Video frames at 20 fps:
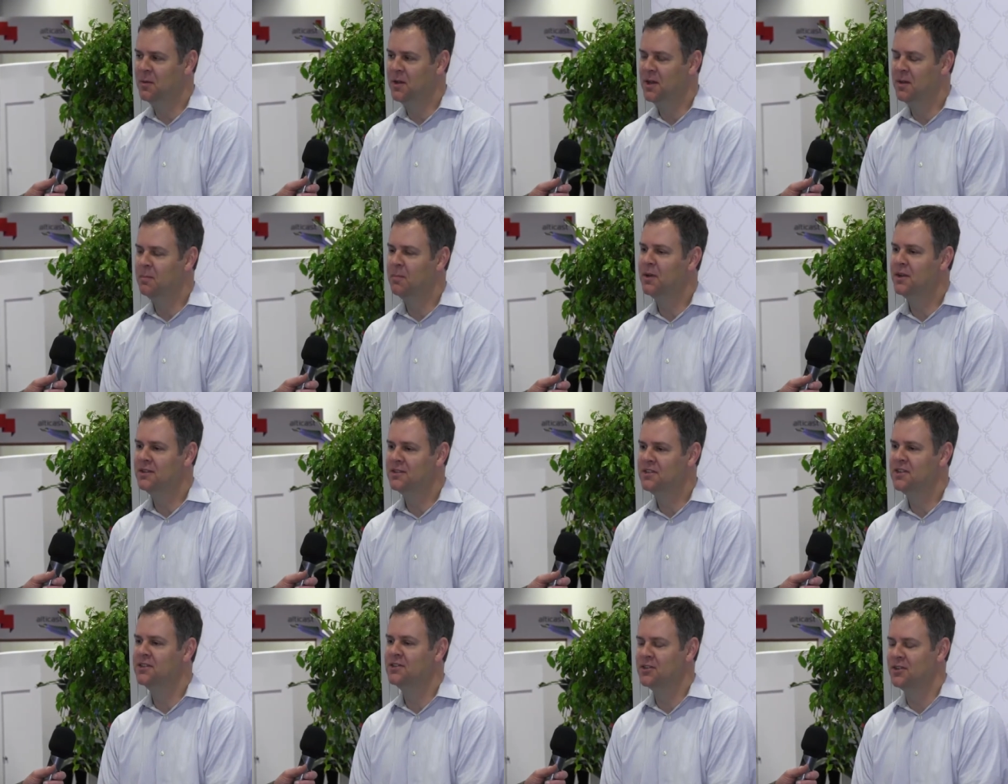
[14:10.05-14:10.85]
bit, but
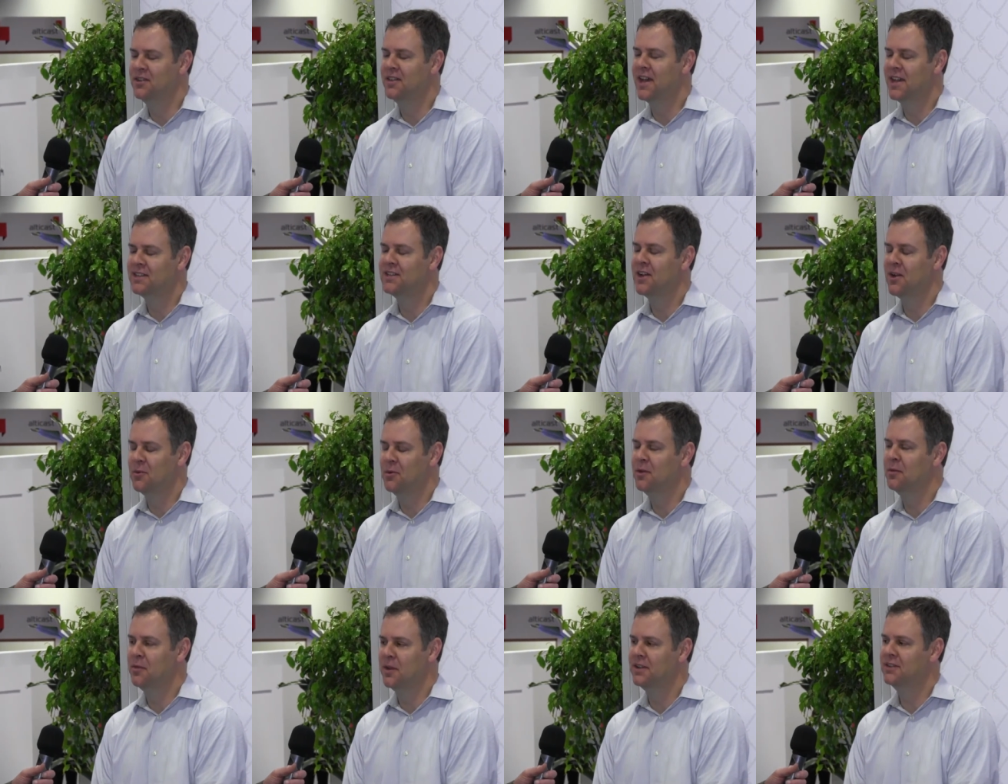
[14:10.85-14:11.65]
essentially that's how
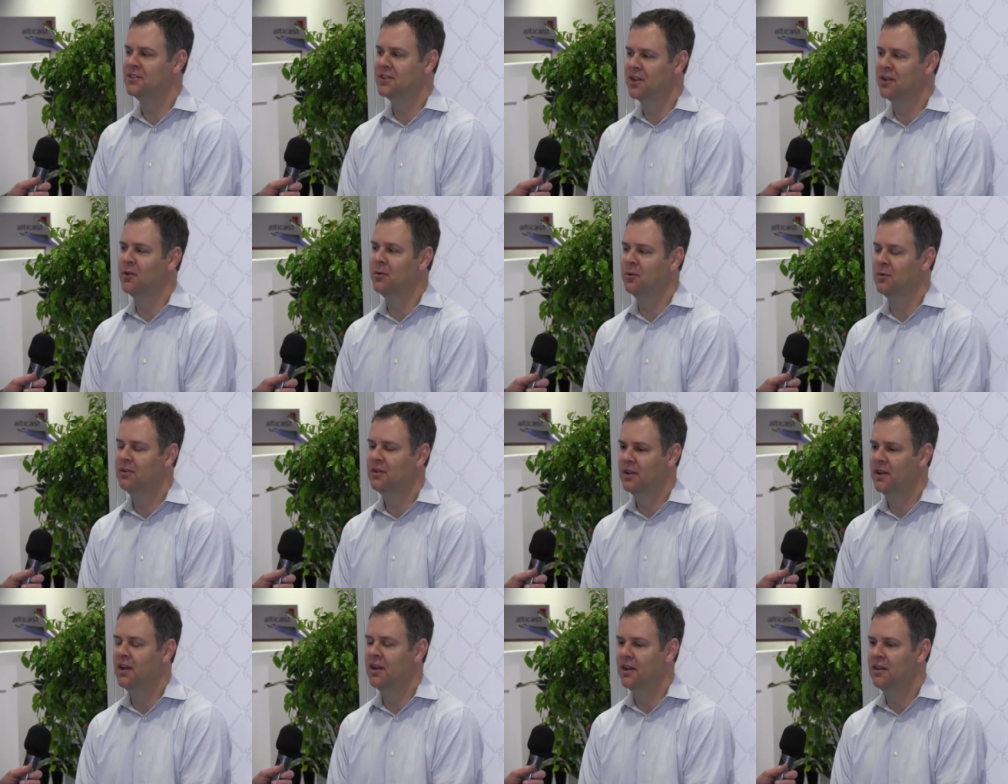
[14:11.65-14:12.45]
we think's going to
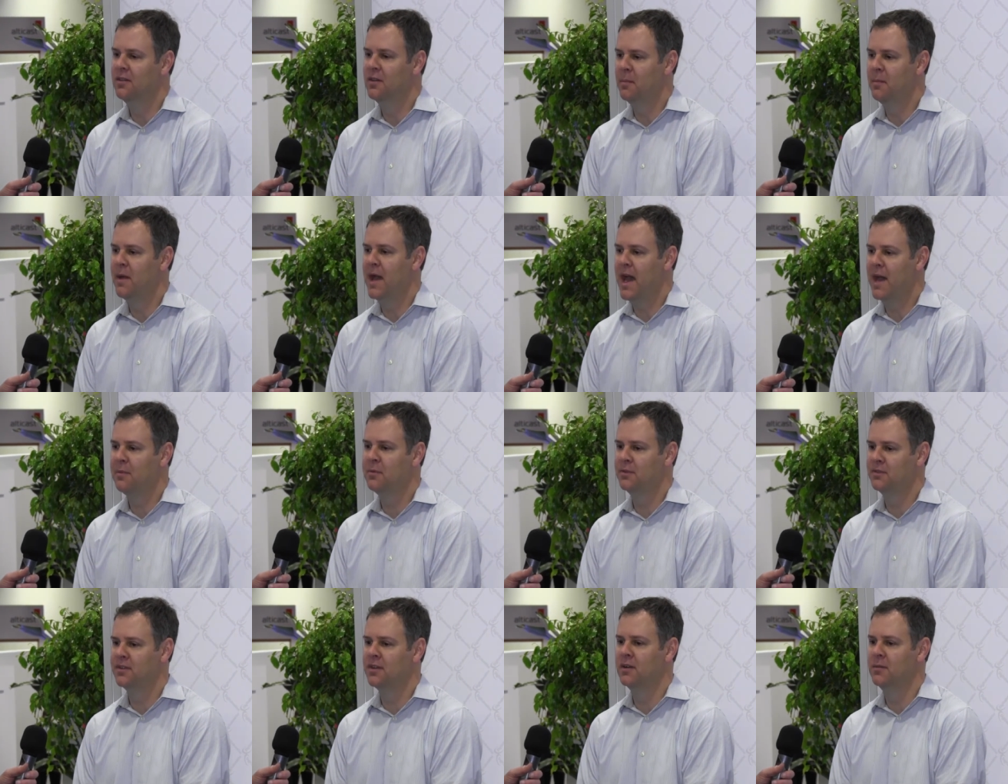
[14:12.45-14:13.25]
uh, the
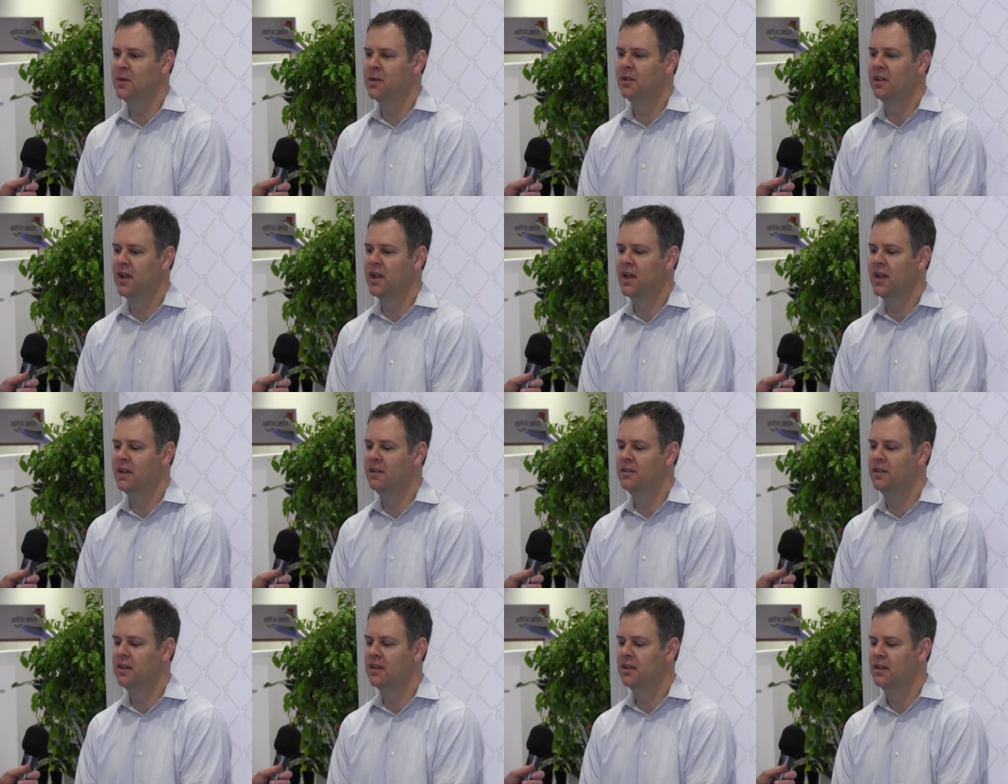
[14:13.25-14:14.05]
path is going to be laid.